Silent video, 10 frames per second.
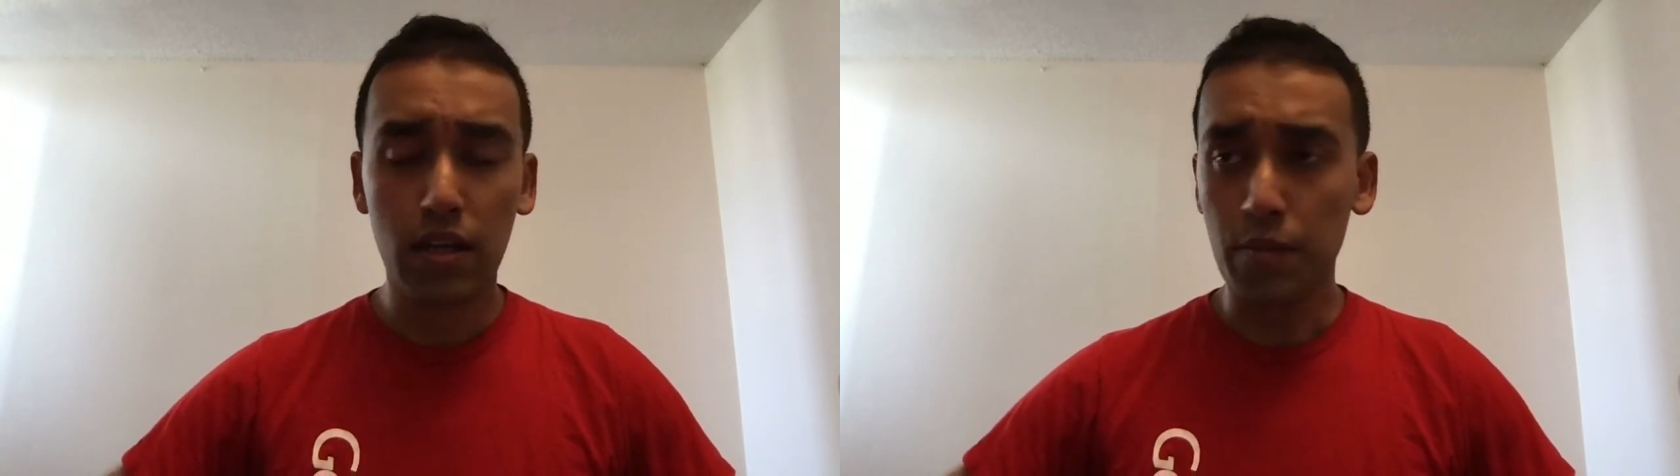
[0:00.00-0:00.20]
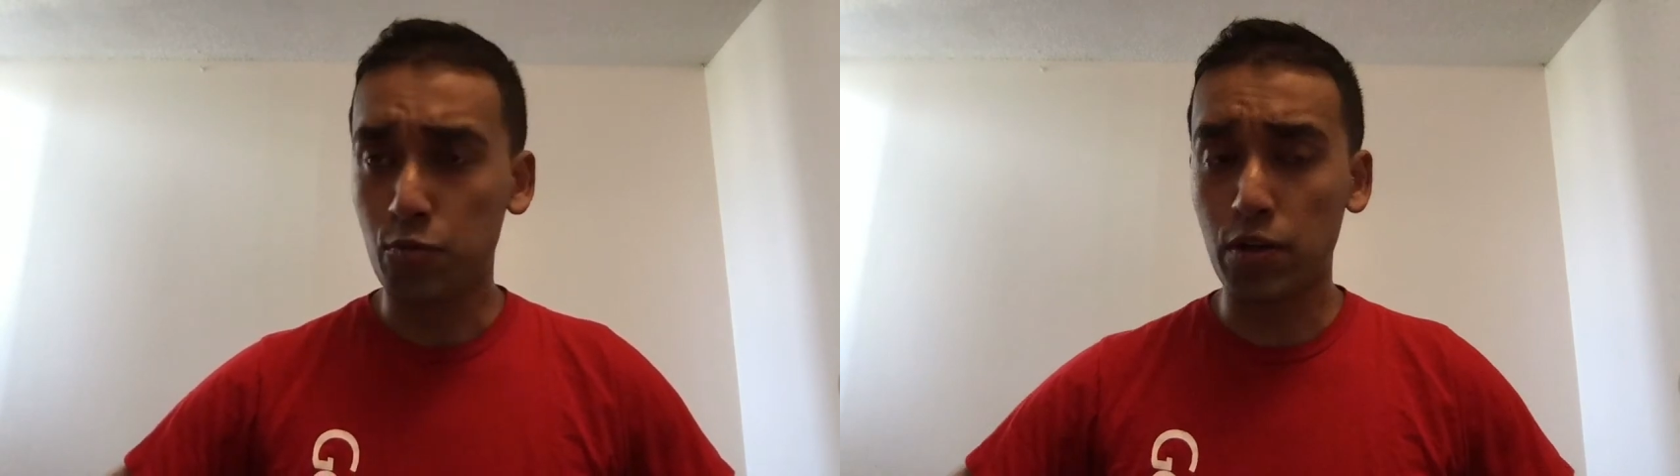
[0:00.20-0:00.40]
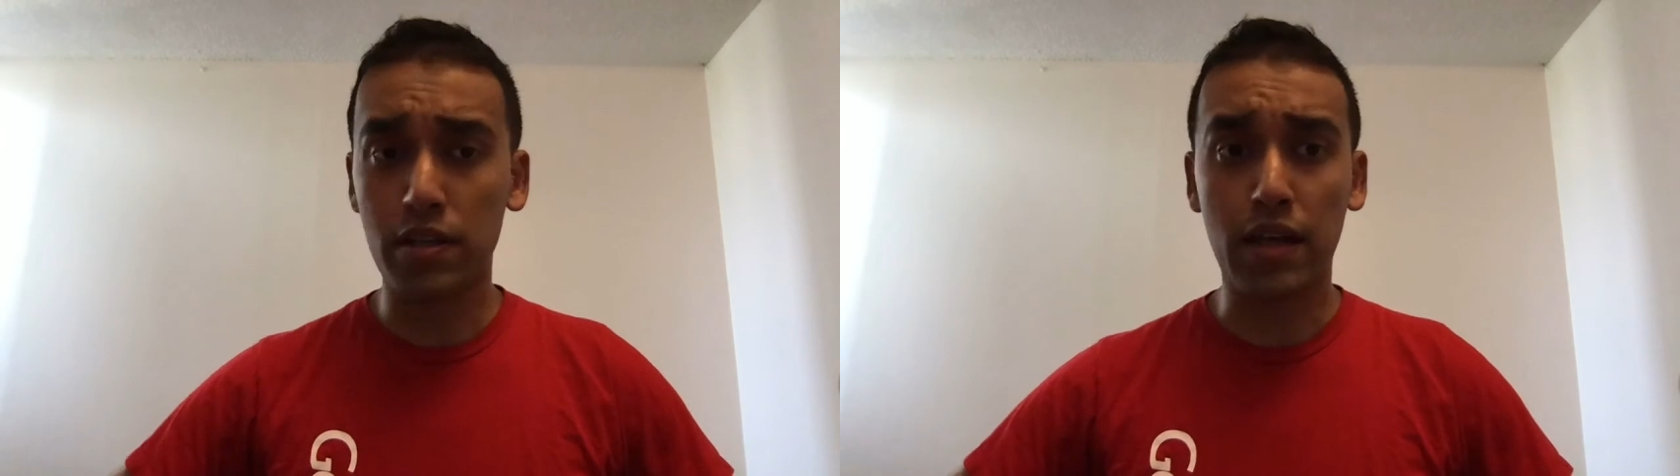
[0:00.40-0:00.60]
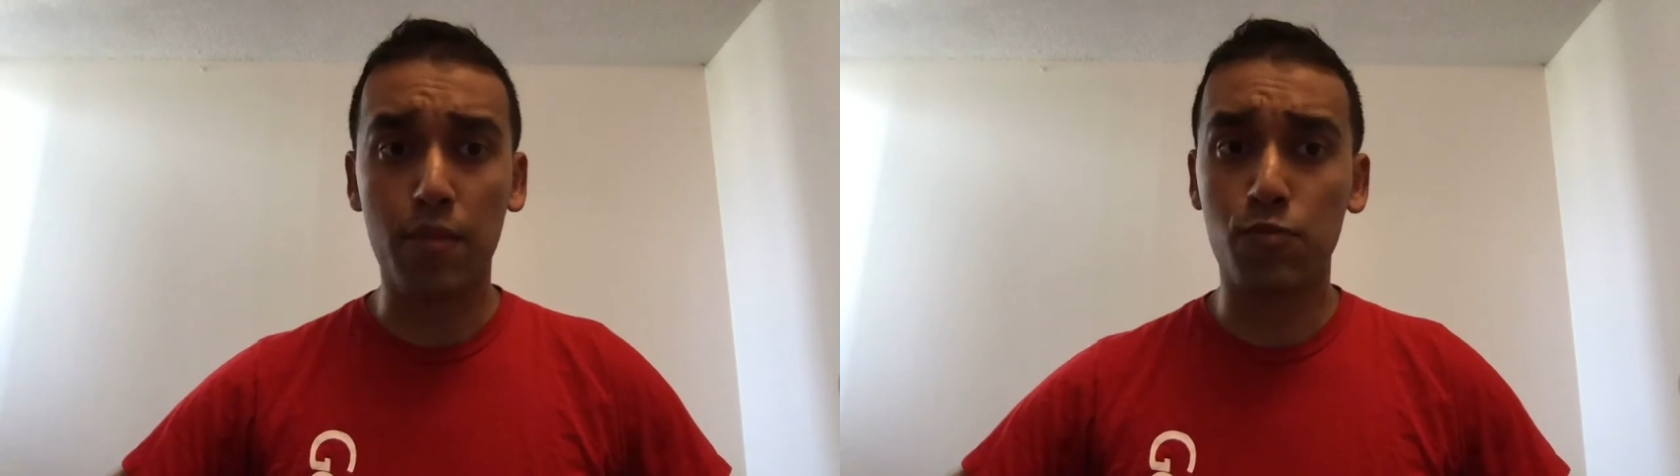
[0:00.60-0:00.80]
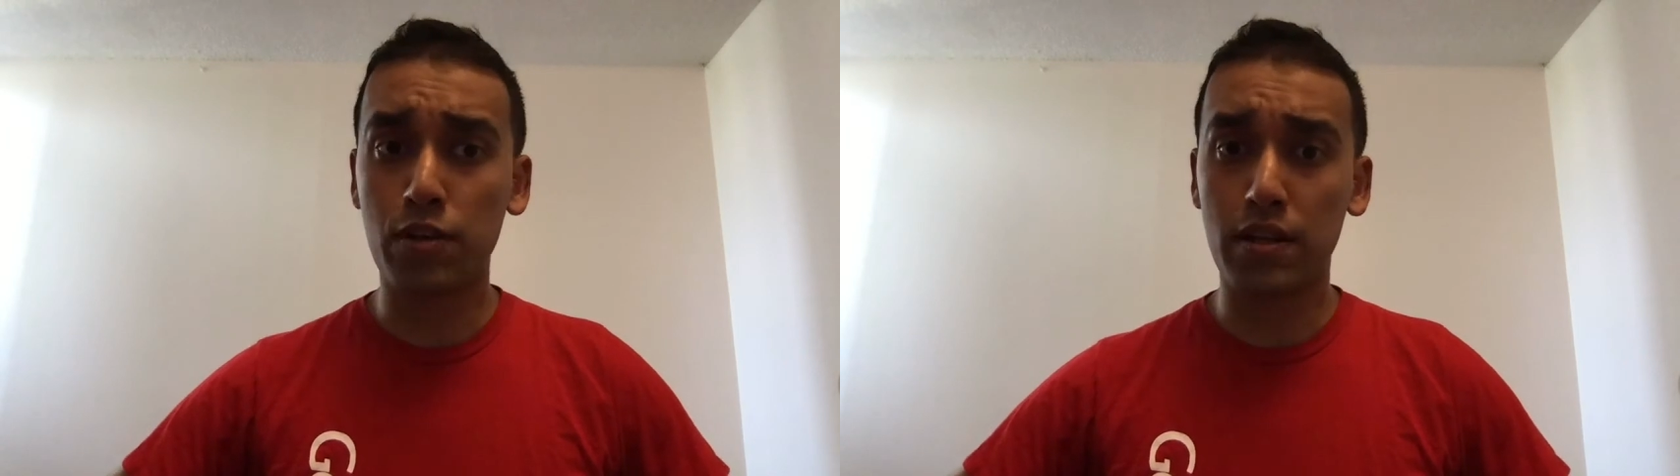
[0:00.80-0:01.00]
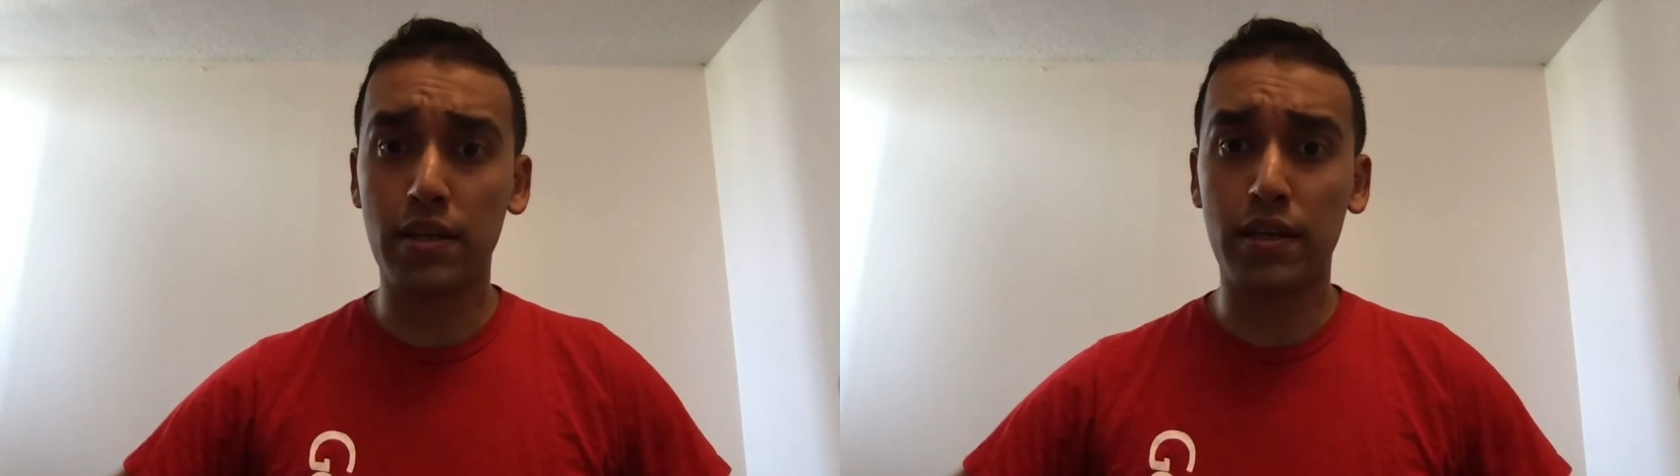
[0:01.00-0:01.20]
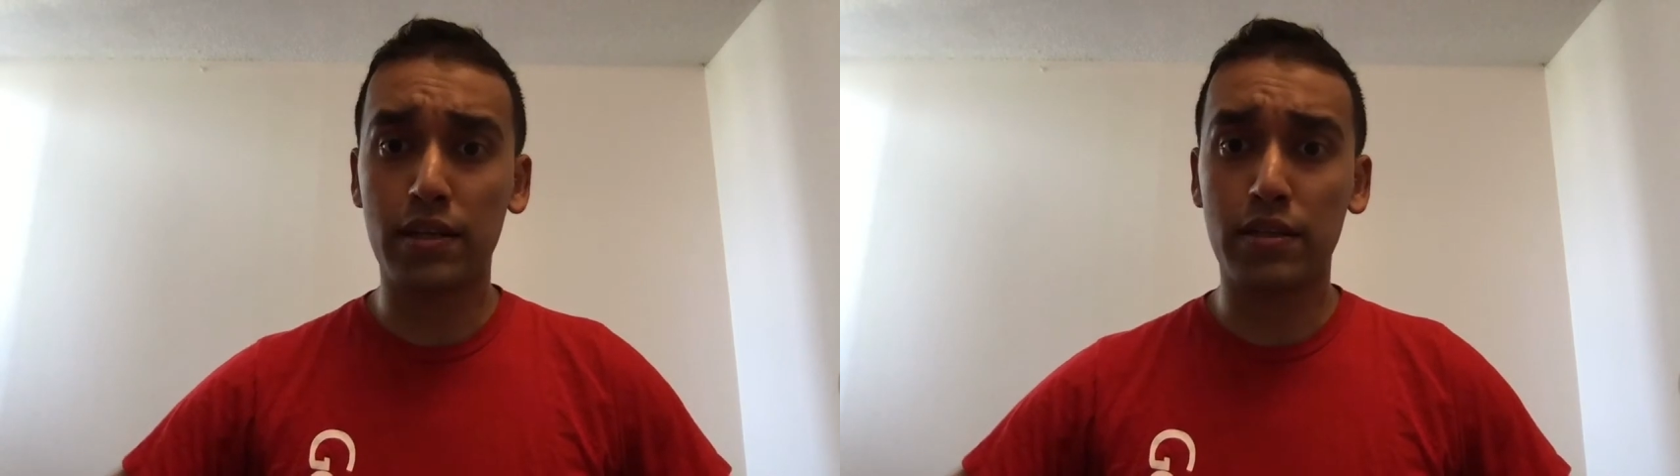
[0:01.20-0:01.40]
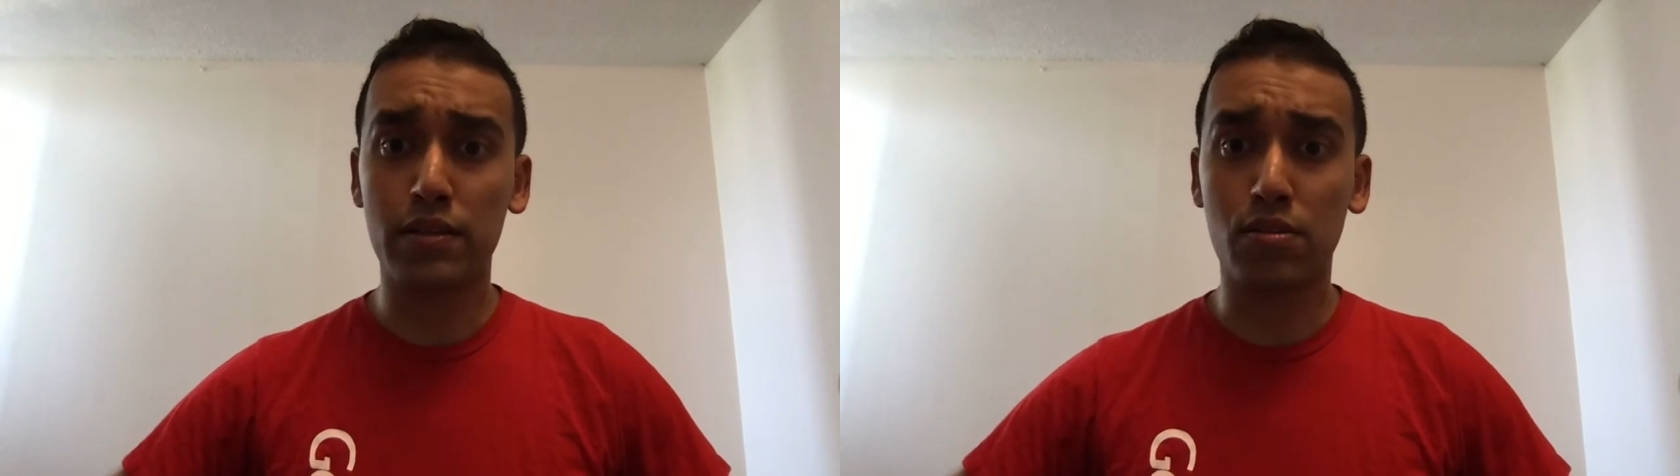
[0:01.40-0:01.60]
Really, I'm really
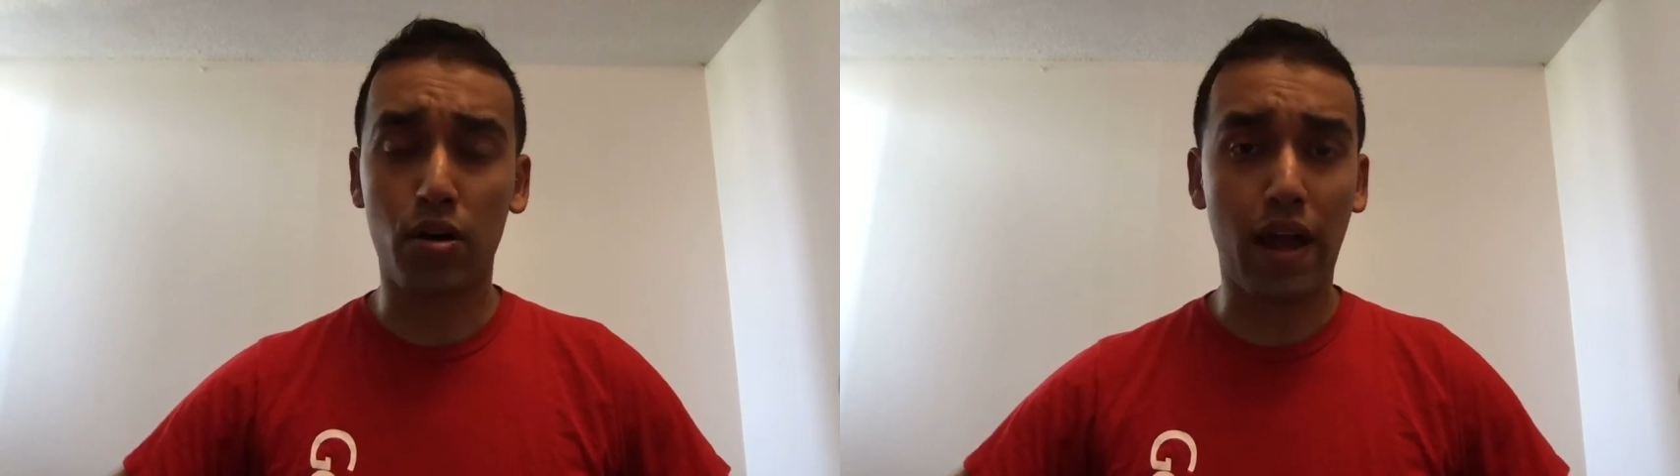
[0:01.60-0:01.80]
not